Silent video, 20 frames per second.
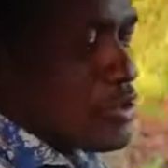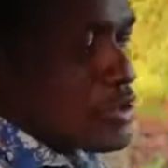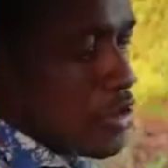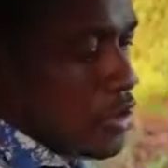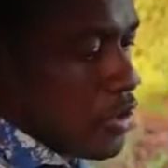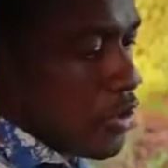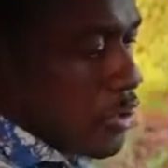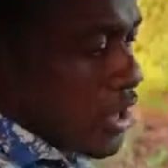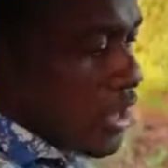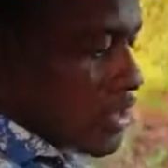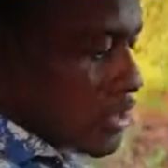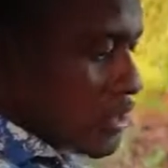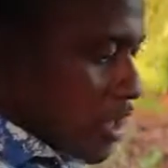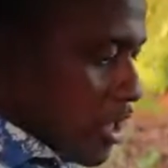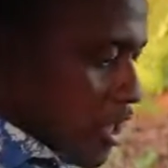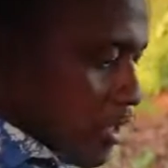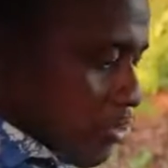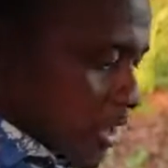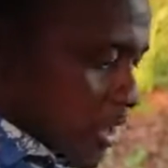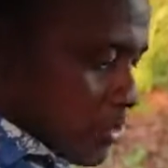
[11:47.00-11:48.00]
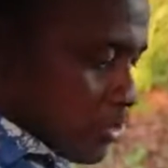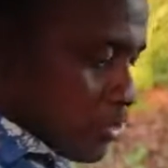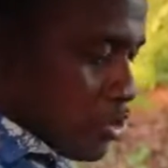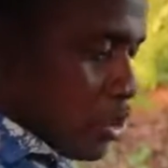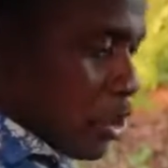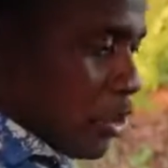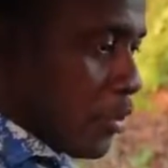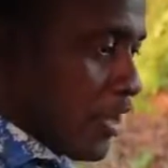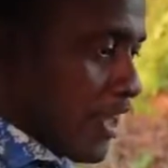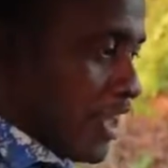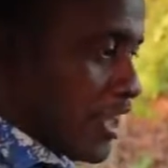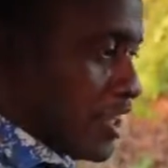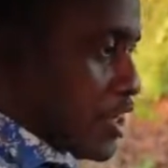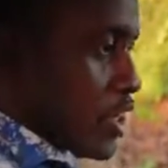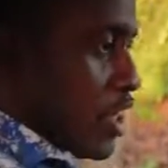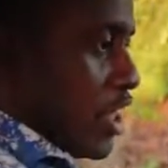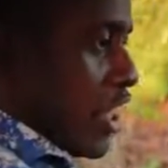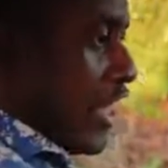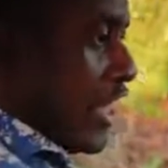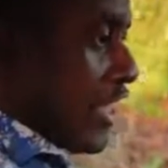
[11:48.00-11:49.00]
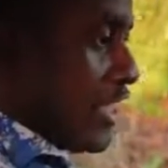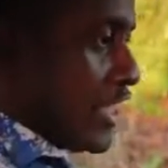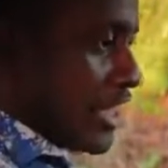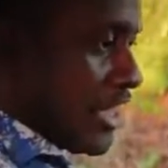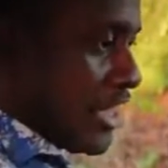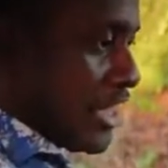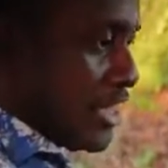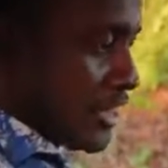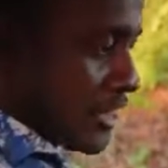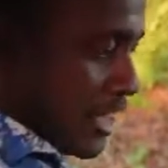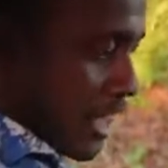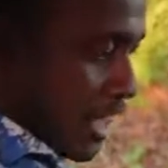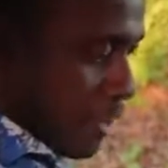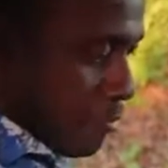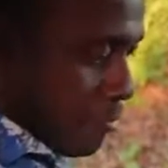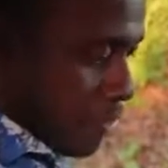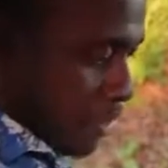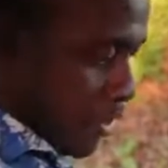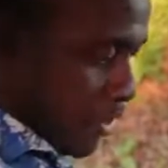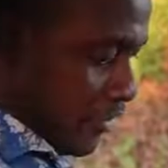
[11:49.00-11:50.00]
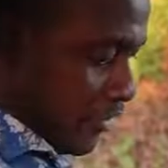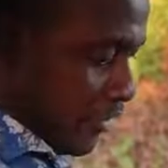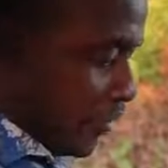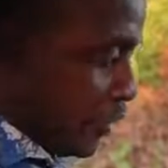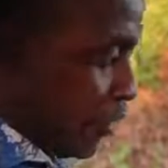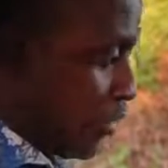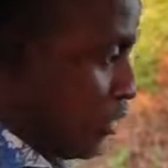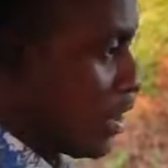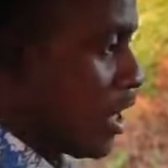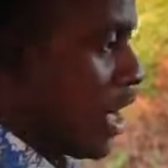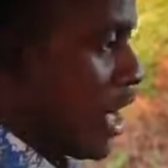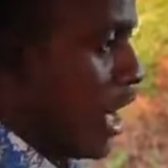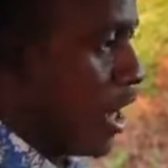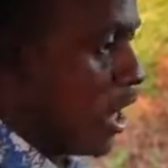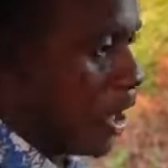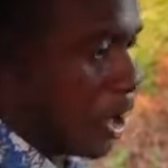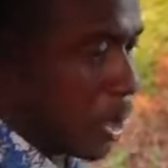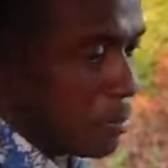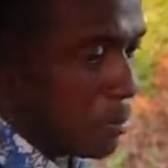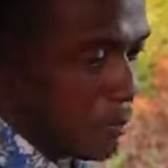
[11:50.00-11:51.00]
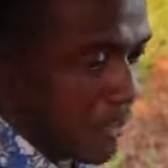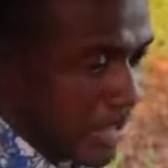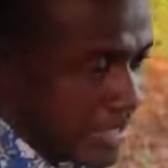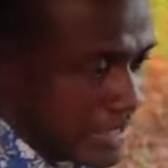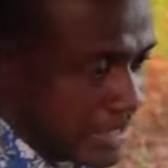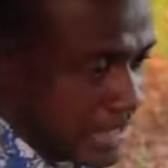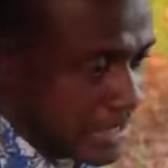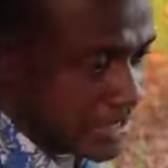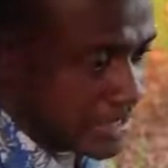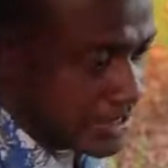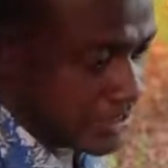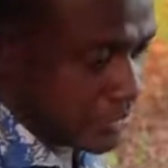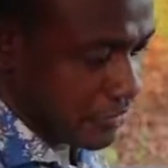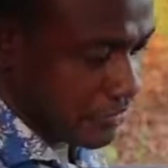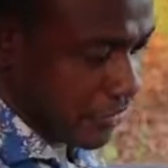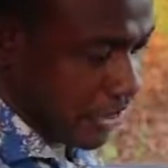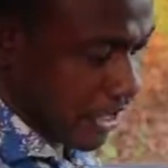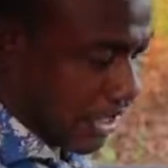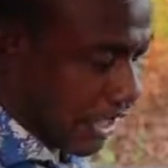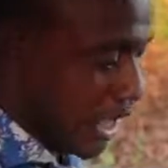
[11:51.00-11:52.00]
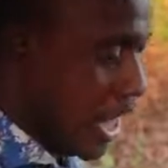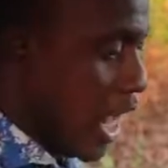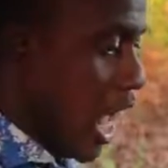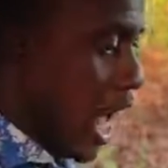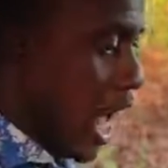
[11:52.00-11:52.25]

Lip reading: So let's talk about storage in this beautiful compact SUV.